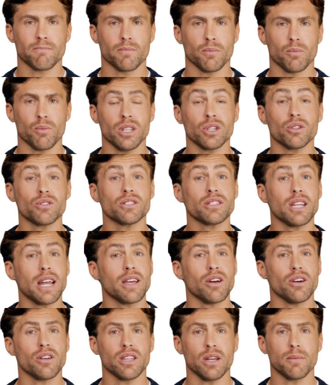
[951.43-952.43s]
When you state
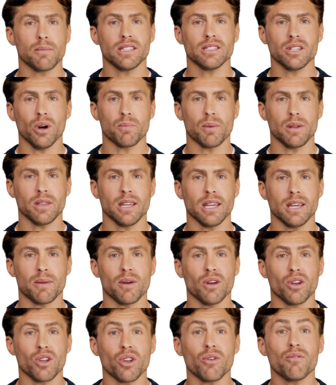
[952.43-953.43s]
your limits openly,
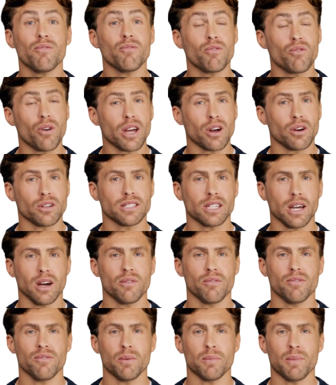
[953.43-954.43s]
you free
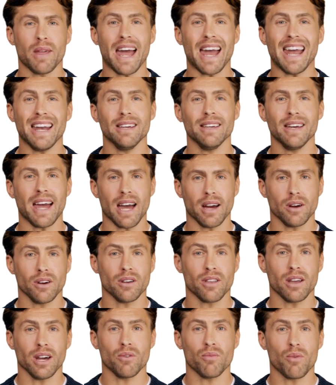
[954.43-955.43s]
yourself from the hidden anger
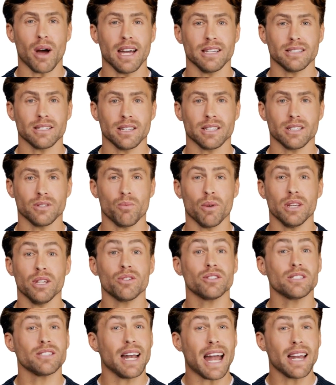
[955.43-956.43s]
that arises when you
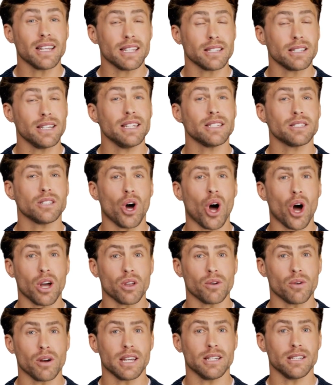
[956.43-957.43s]
silently
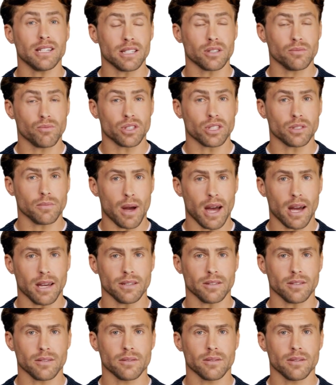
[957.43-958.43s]
tolerate
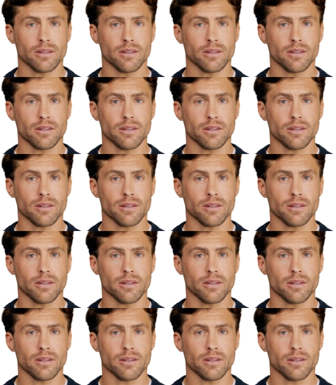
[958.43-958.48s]
disrespect.